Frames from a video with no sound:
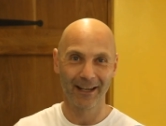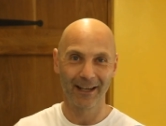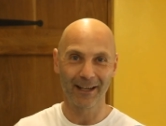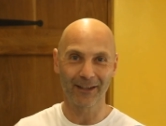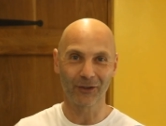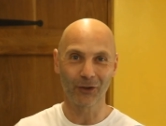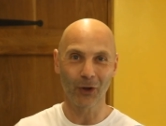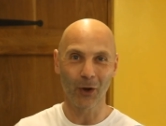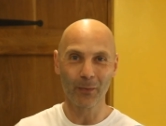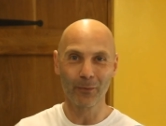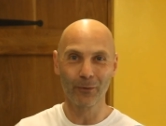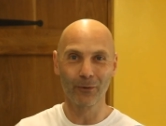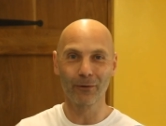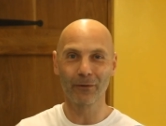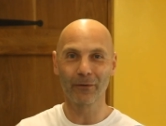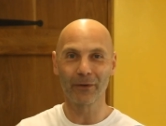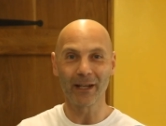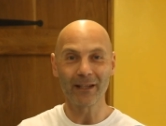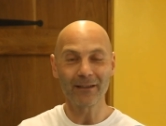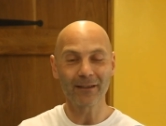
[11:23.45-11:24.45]
It's no
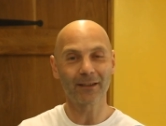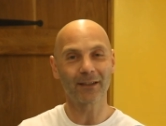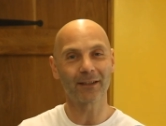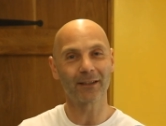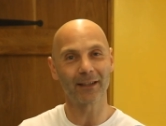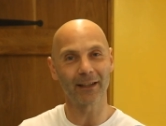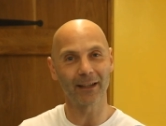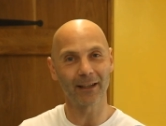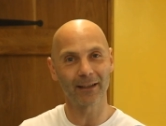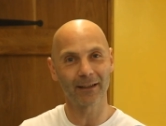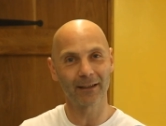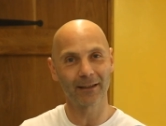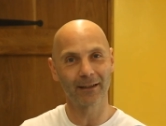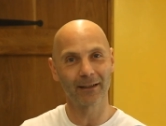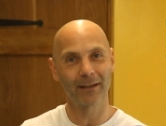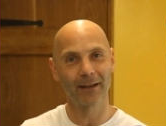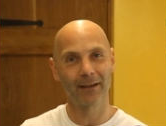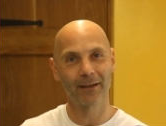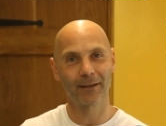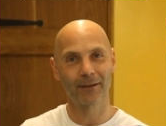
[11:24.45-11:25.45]
more of an
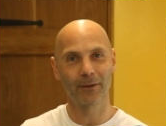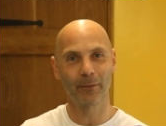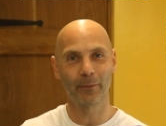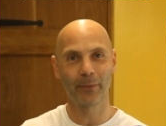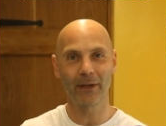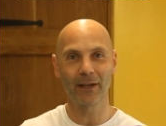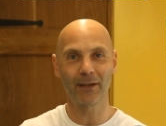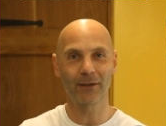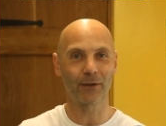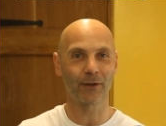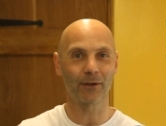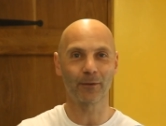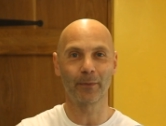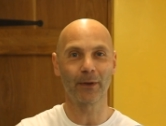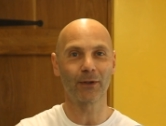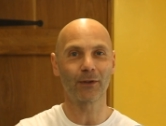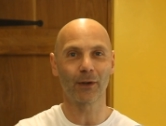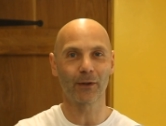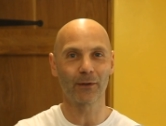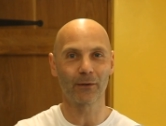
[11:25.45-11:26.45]
instinct to be
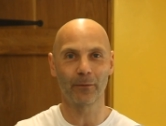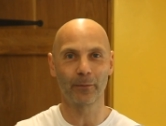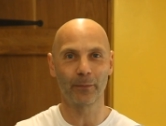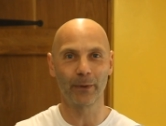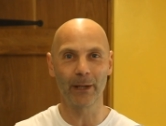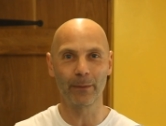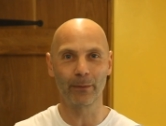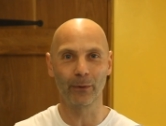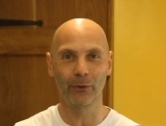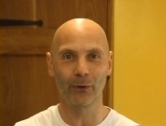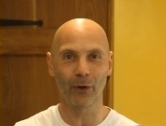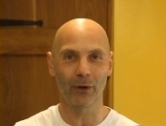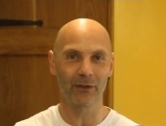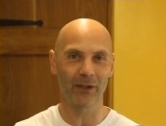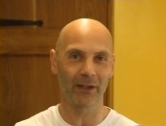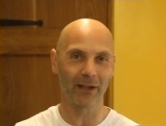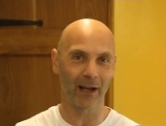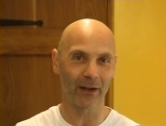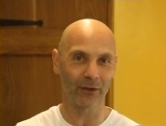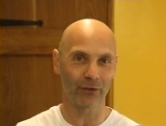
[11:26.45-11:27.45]
suspicious of people not
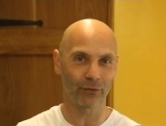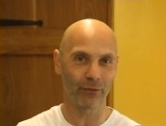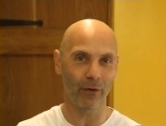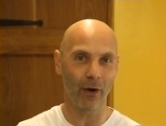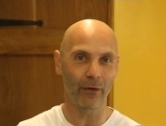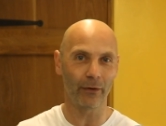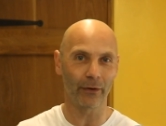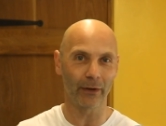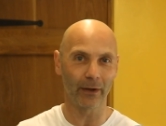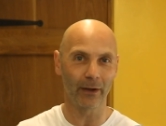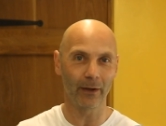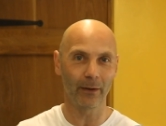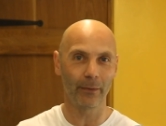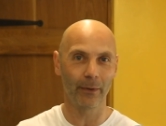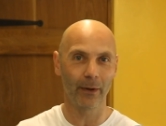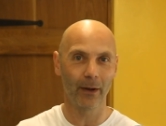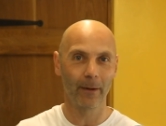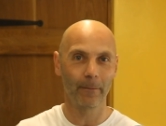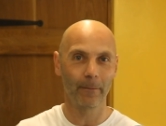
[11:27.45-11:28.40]
in our tribe